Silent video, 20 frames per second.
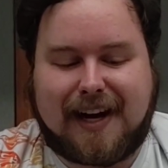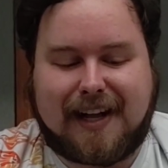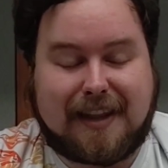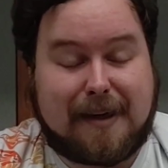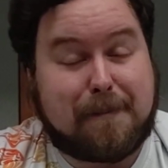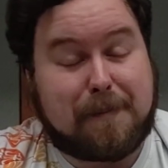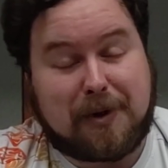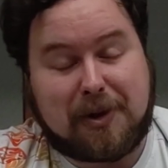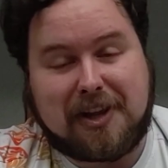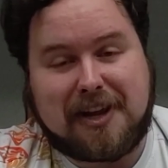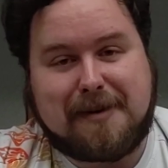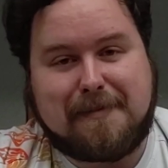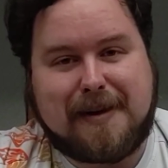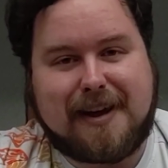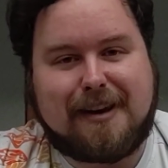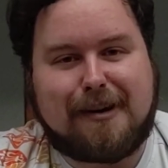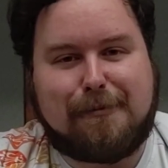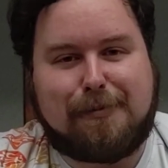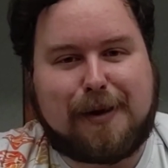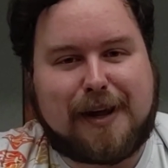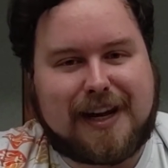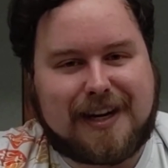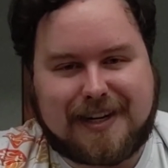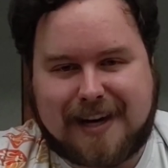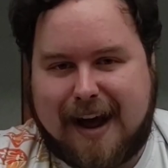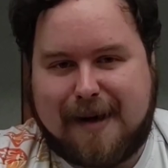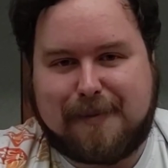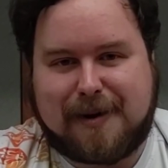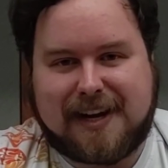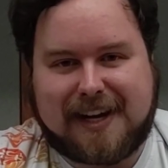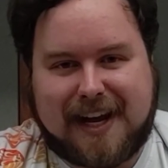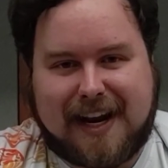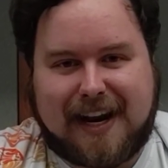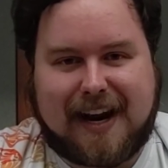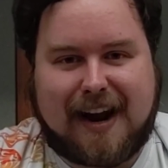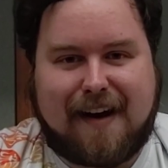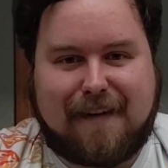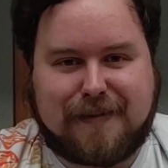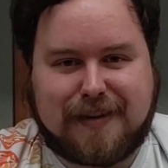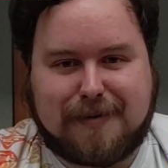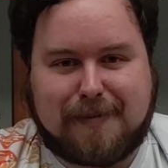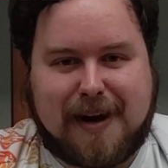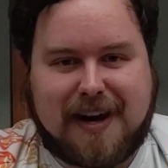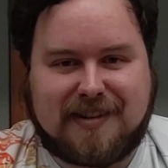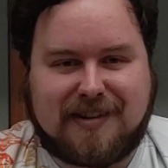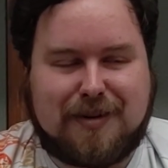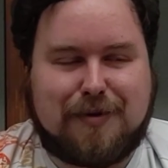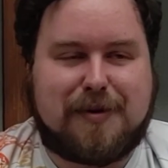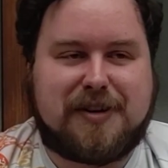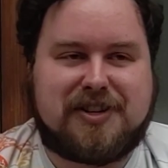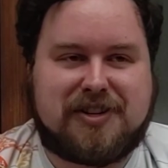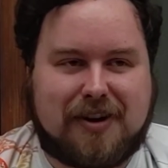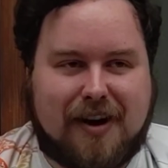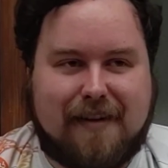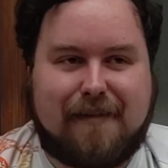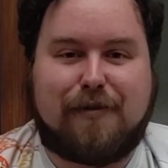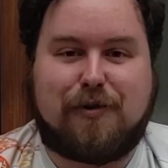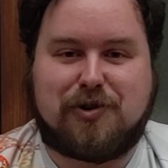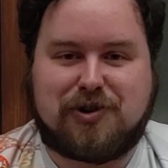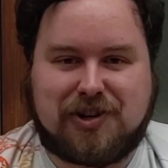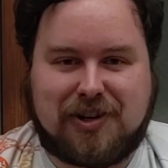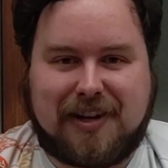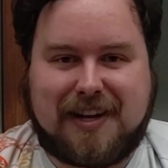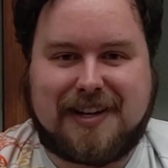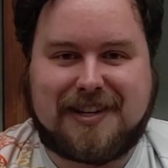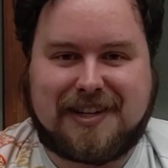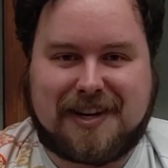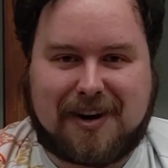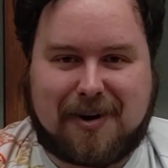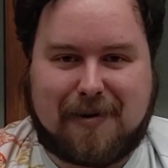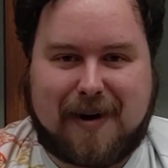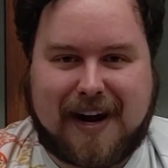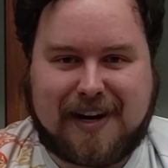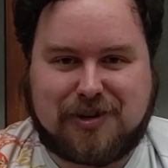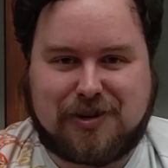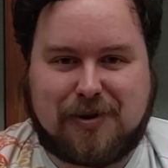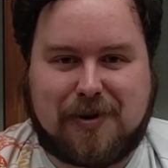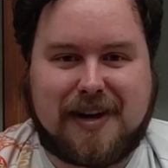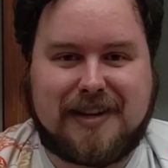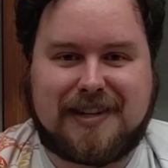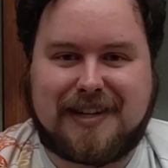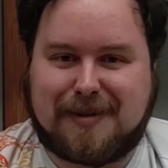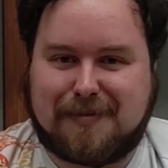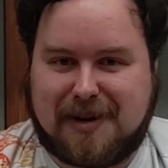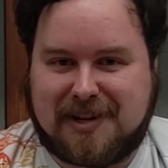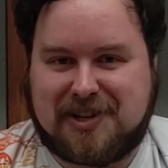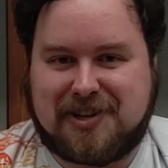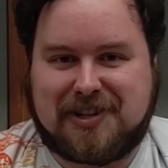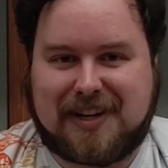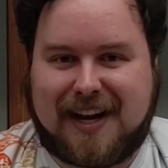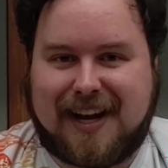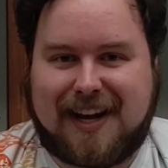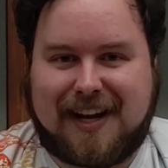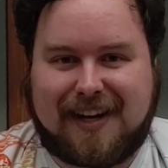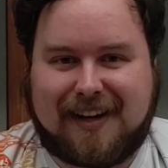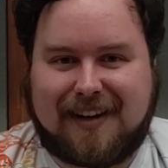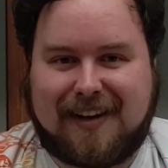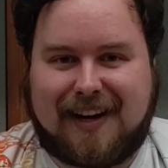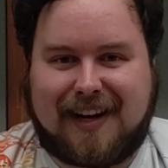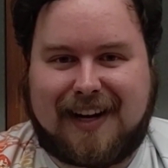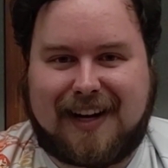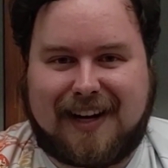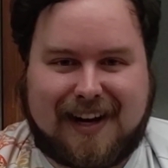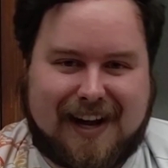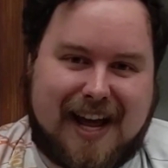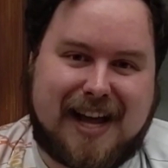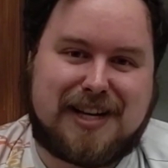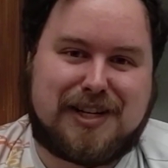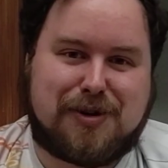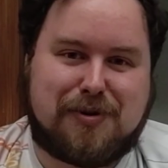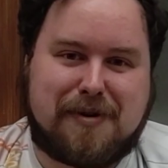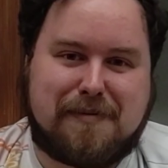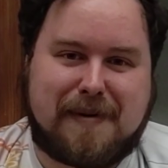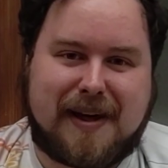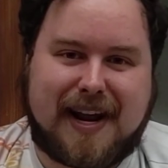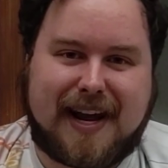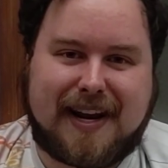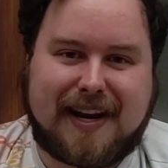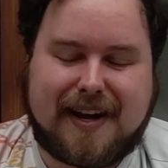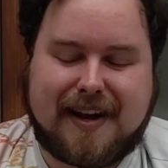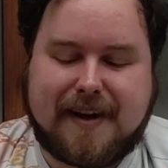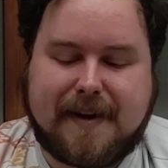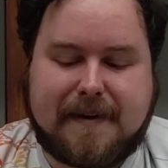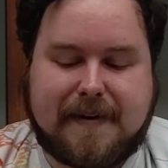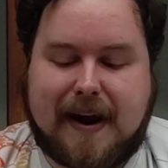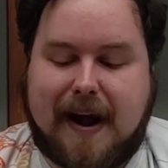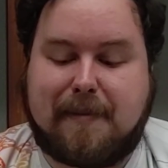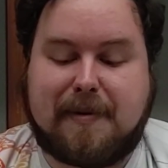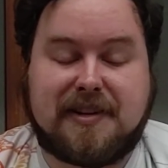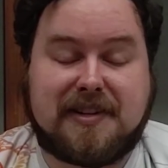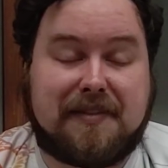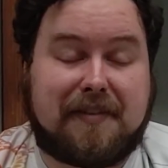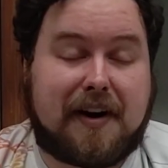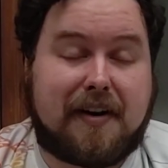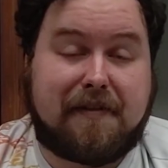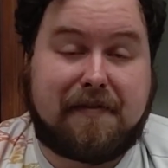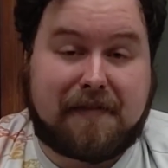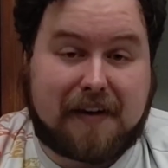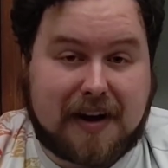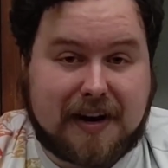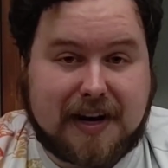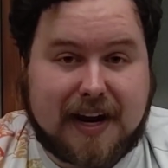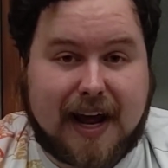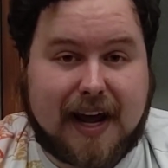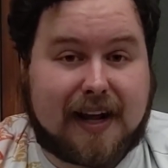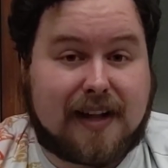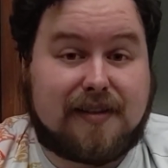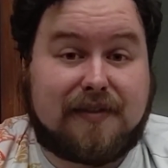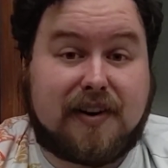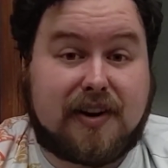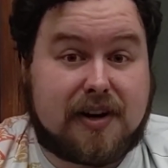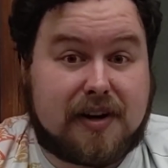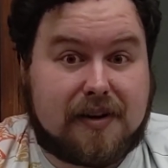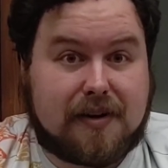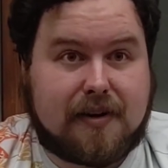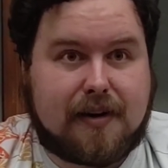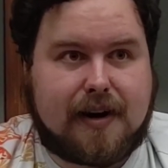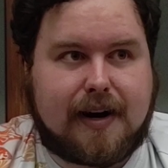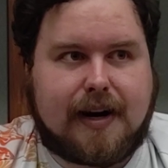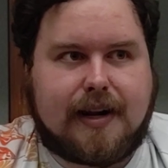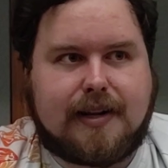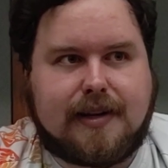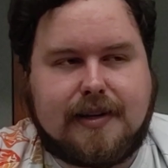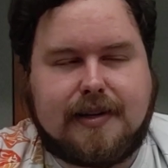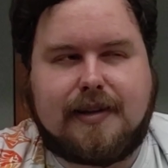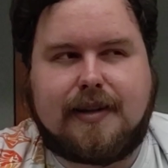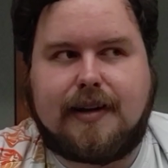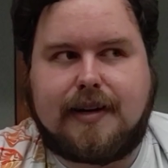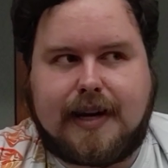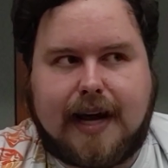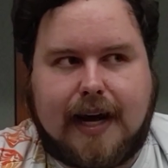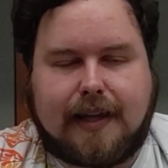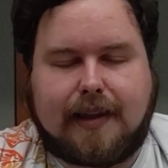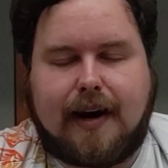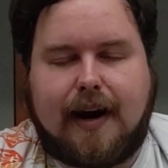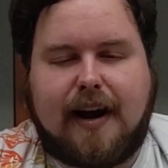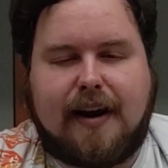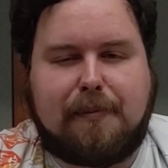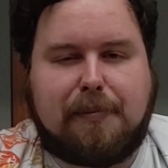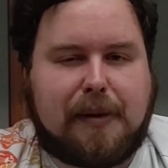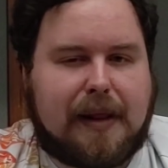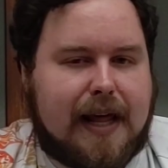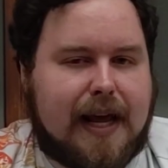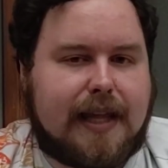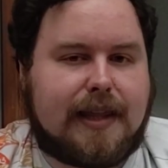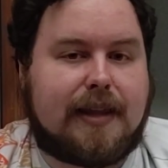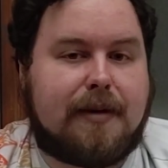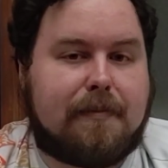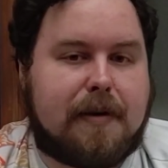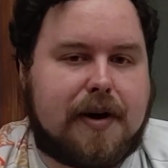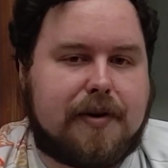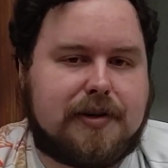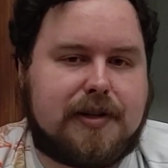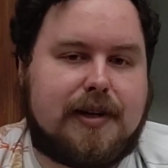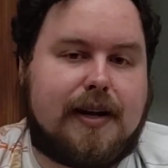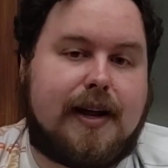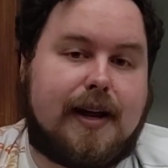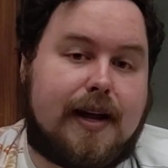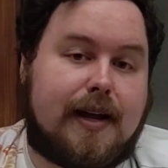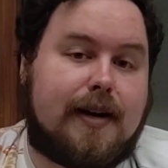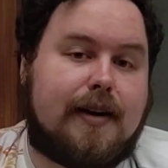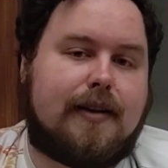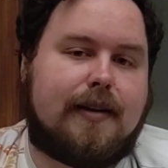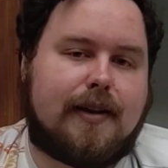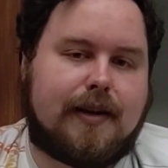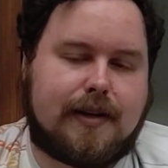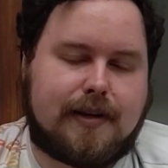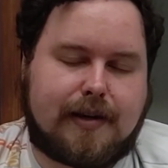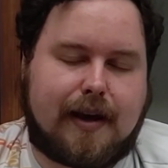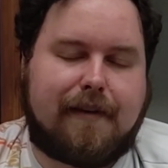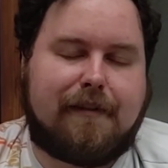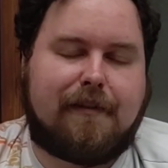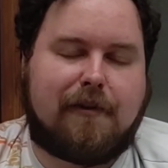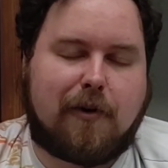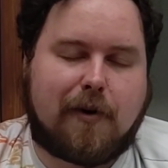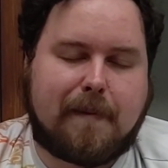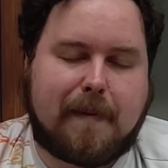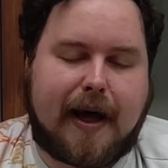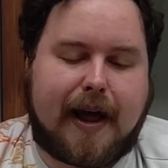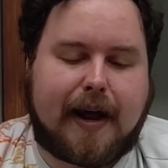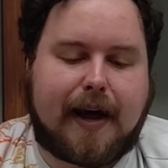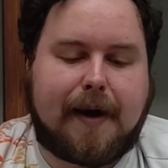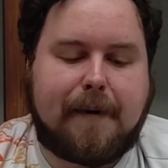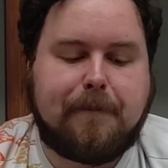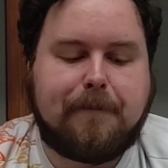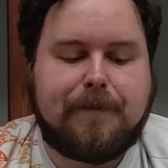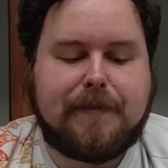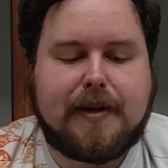They bullied me into playing Daima and getting off Zamasu, which unfortunately is the correct choice, as much as I hate to admit it. Daima is a very fun deck, it's very good, and it is the deck that I had played the most in the set 4 meta.